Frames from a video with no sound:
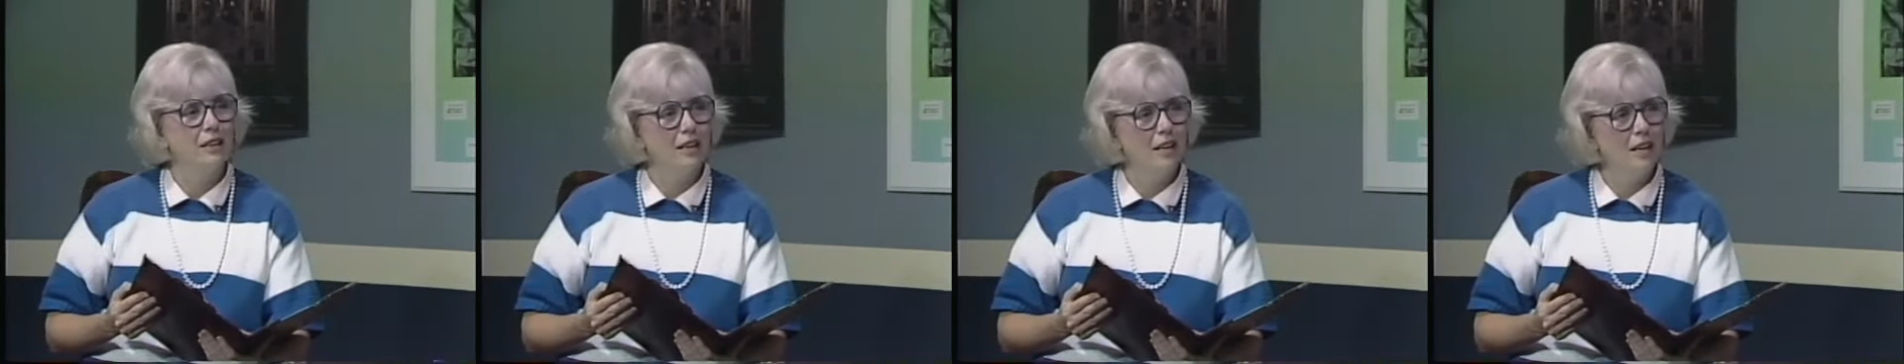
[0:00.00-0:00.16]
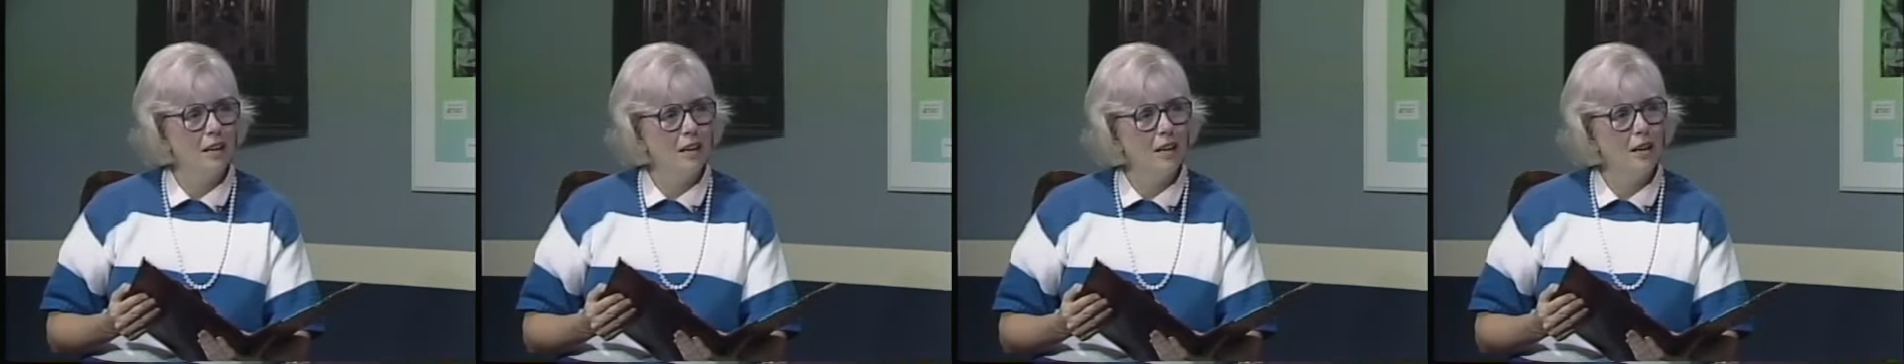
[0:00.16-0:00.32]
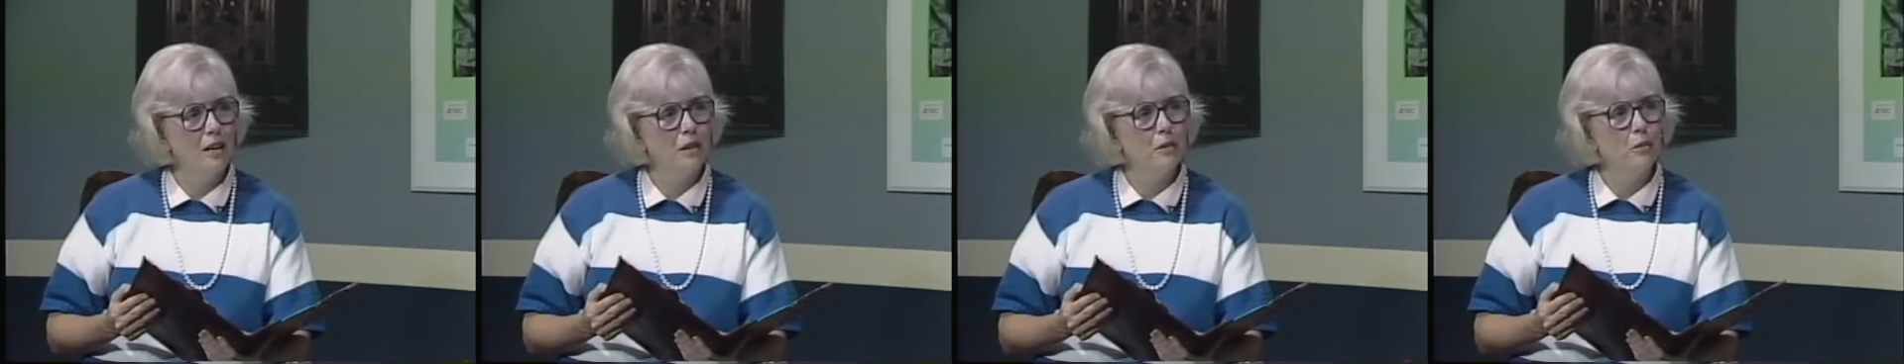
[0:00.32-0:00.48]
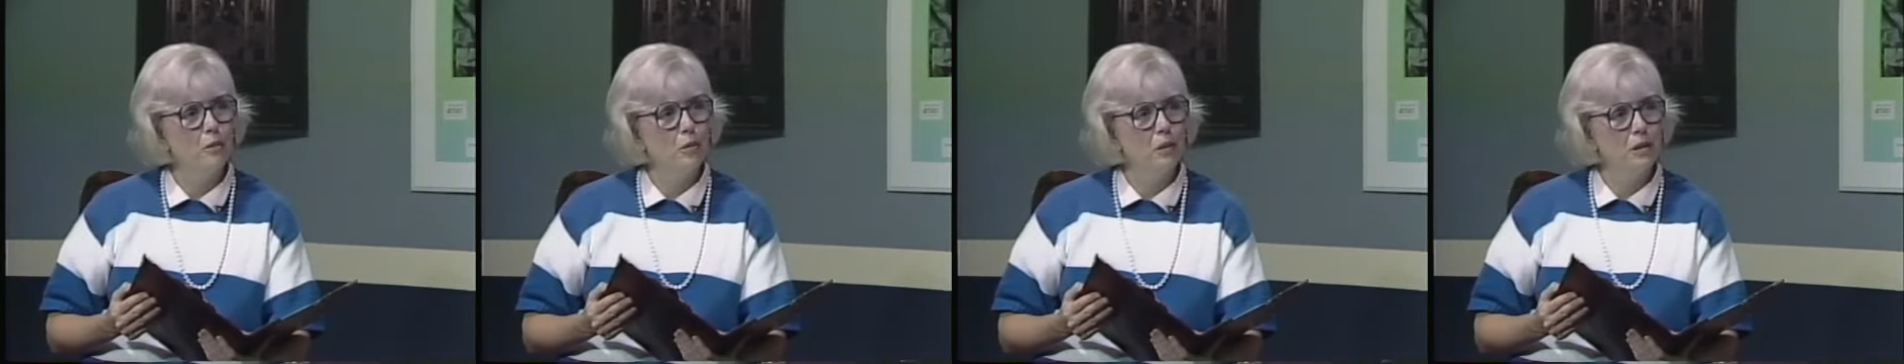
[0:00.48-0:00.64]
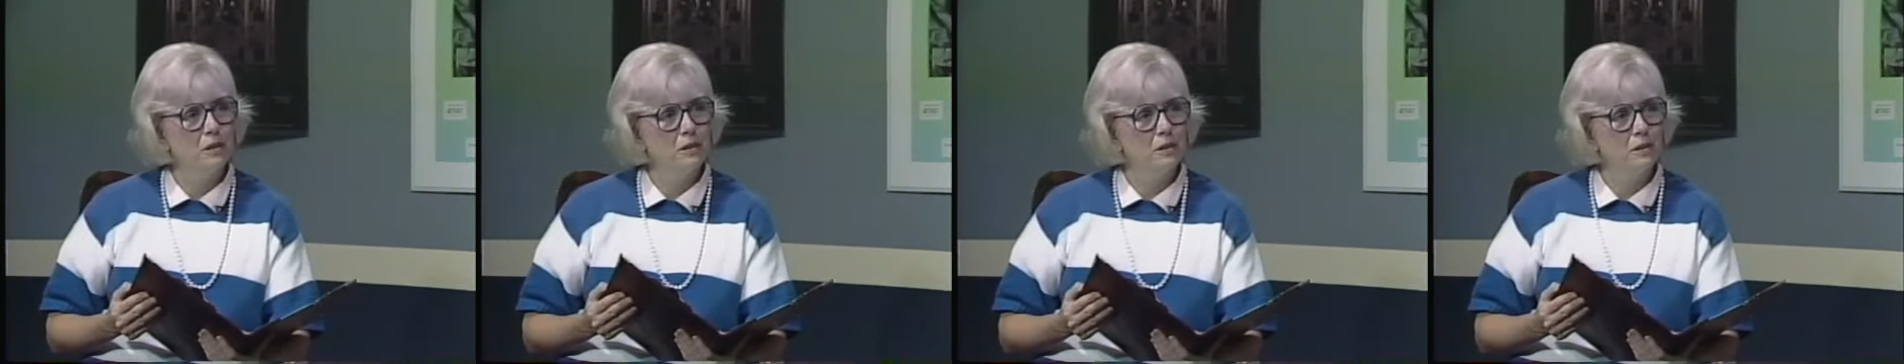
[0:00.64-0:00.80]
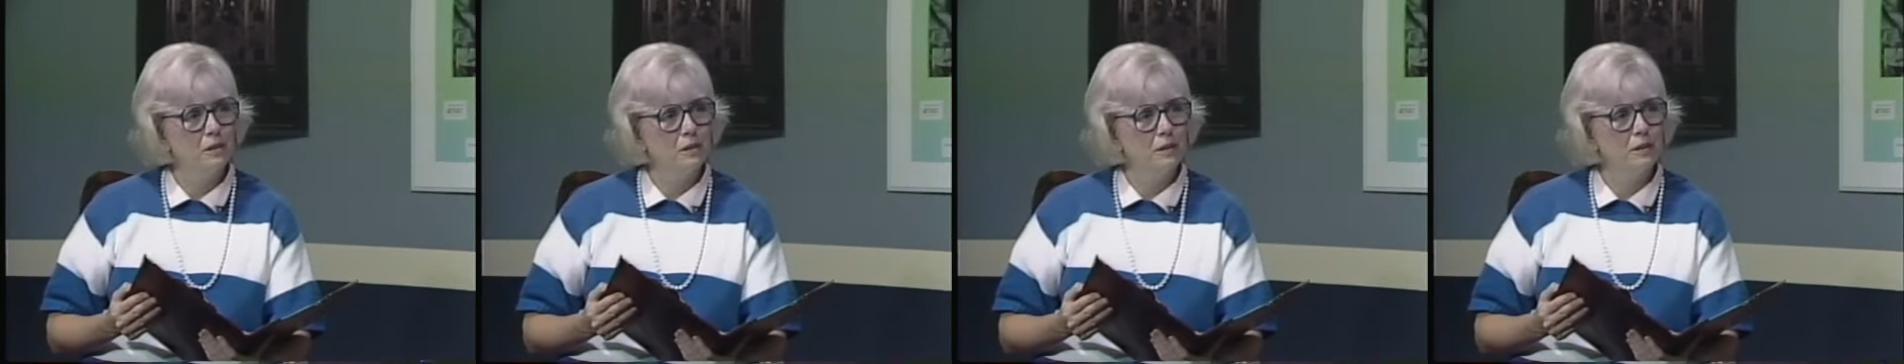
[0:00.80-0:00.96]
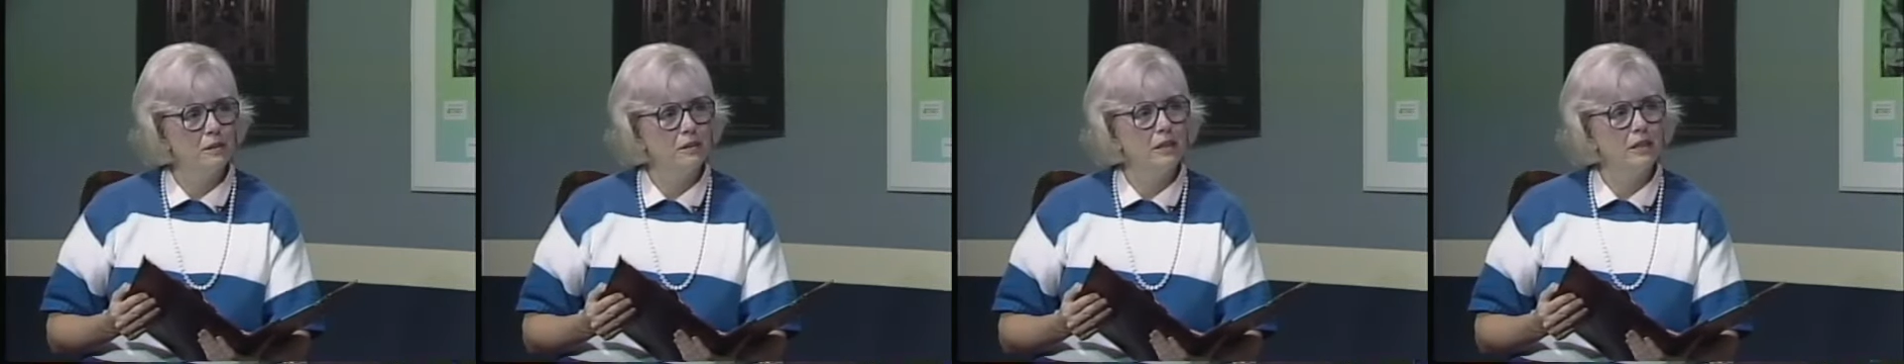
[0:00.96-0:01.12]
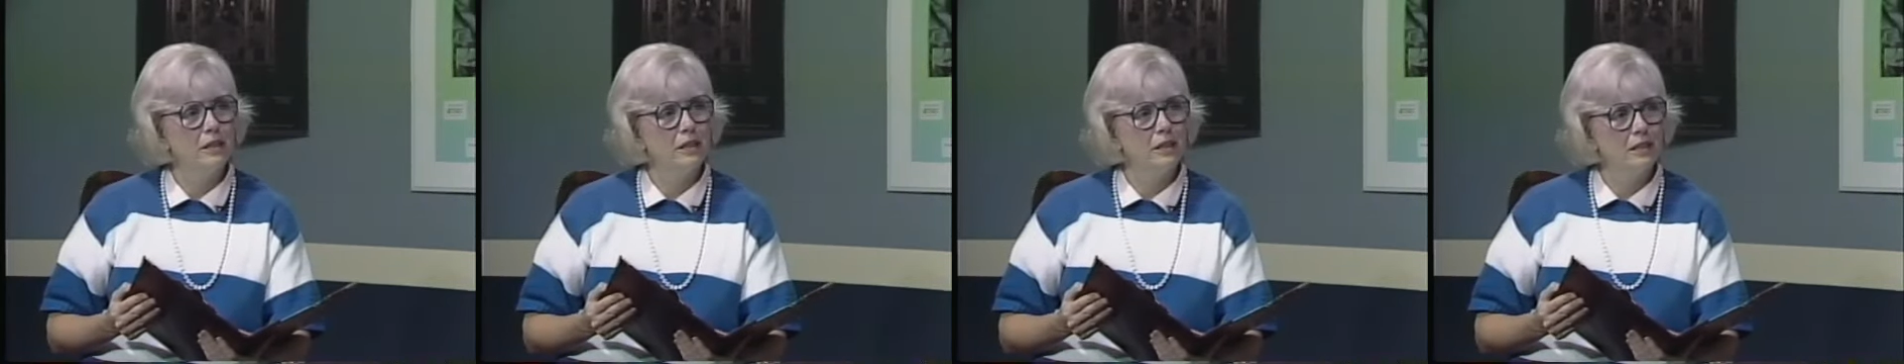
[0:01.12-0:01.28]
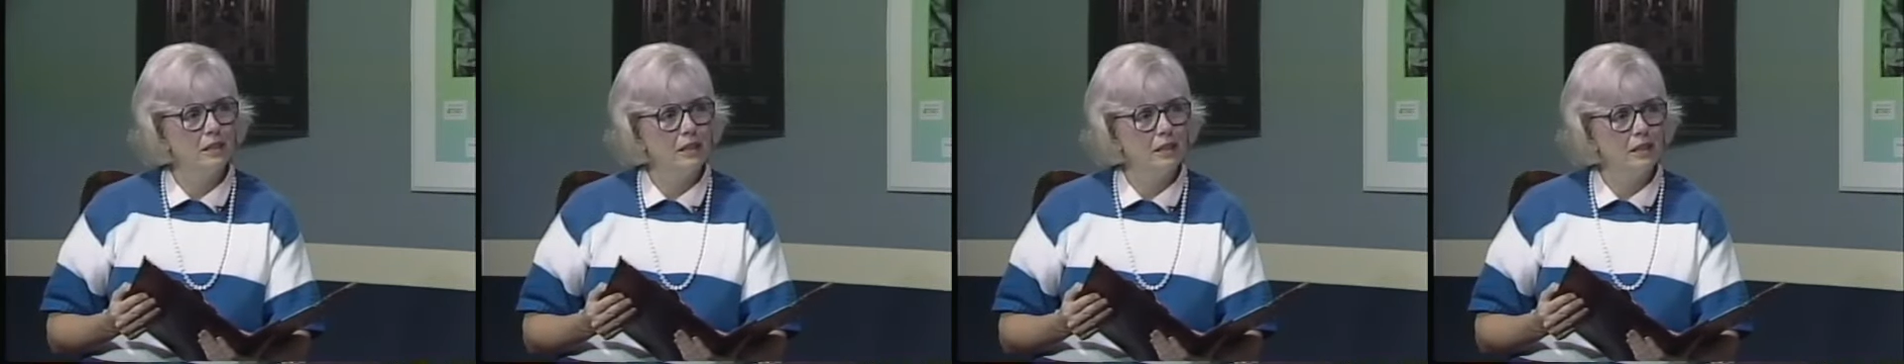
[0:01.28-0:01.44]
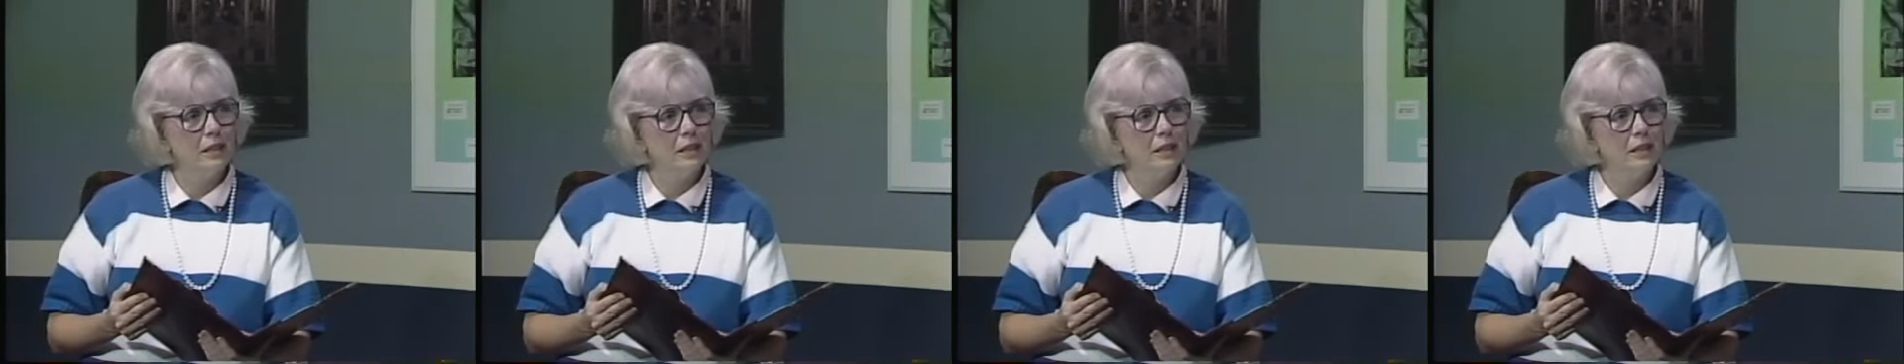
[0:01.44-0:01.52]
what they're doing,